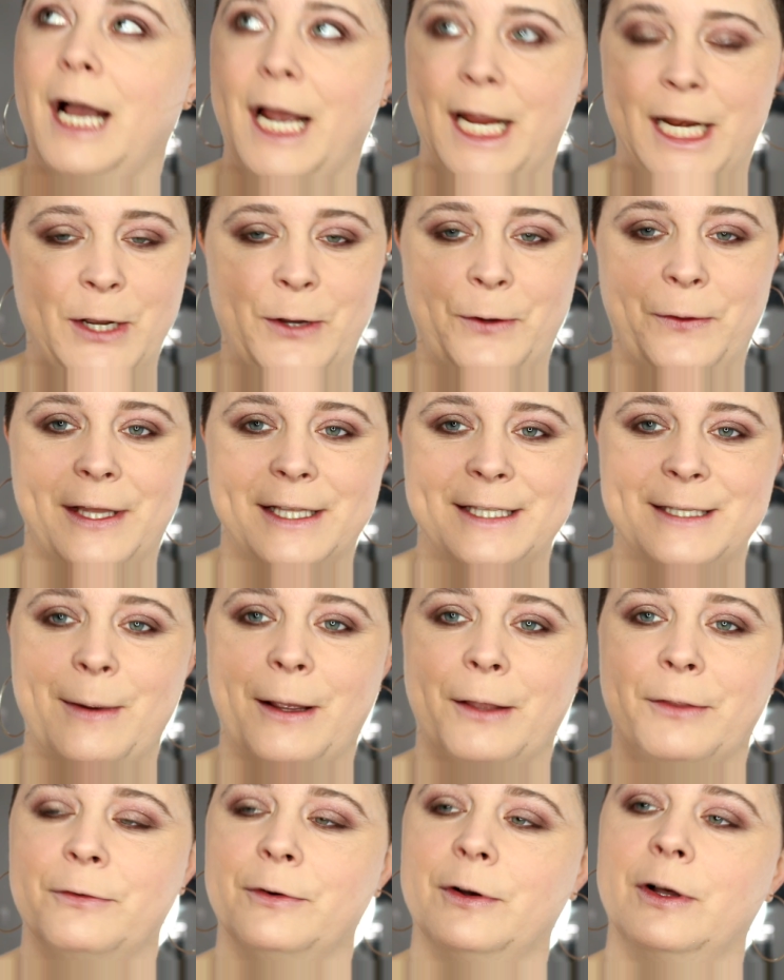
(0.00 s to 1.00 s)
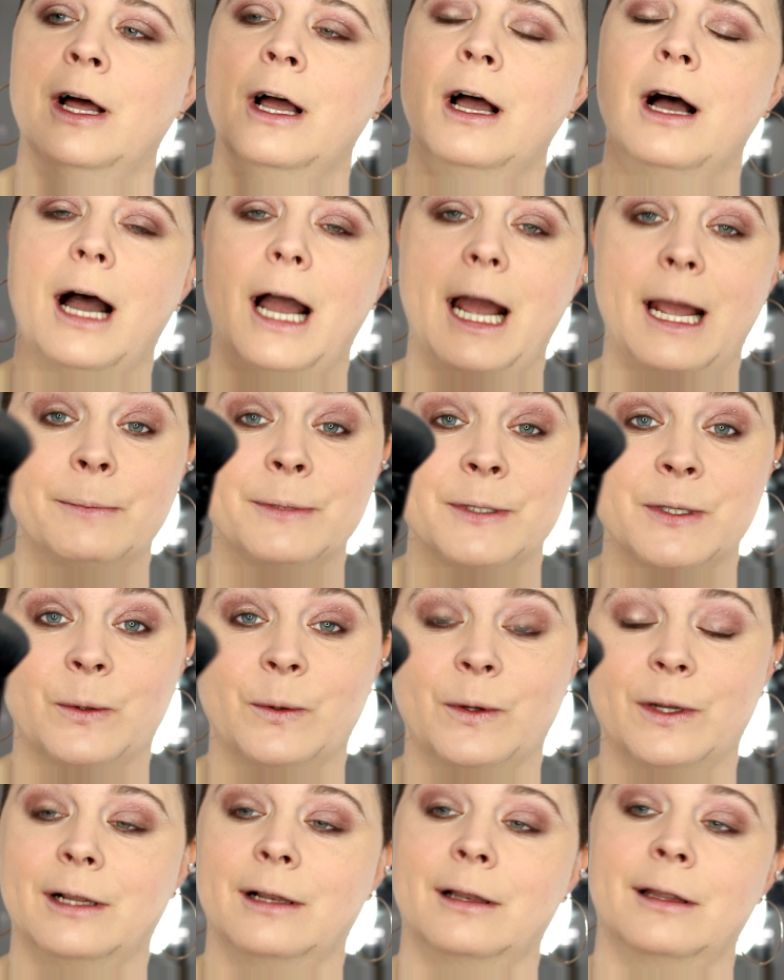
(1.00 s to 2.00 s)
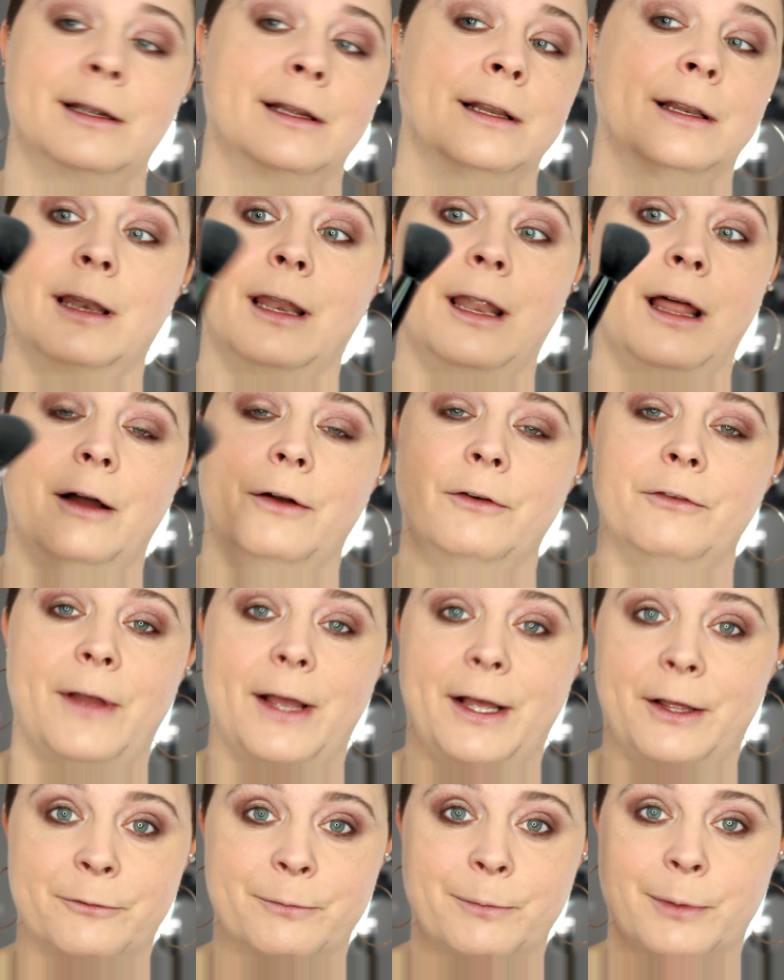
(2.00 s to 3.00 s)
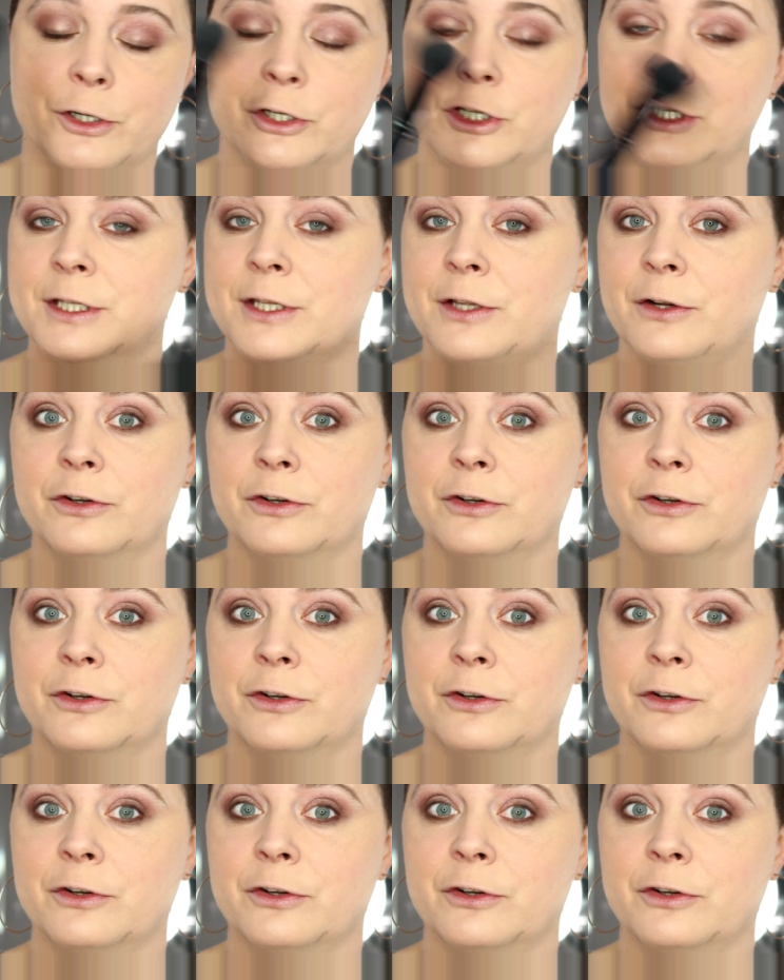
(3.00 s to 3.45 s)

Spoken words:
I know that's a mouthful. I absolutely love e.l.f. brushes.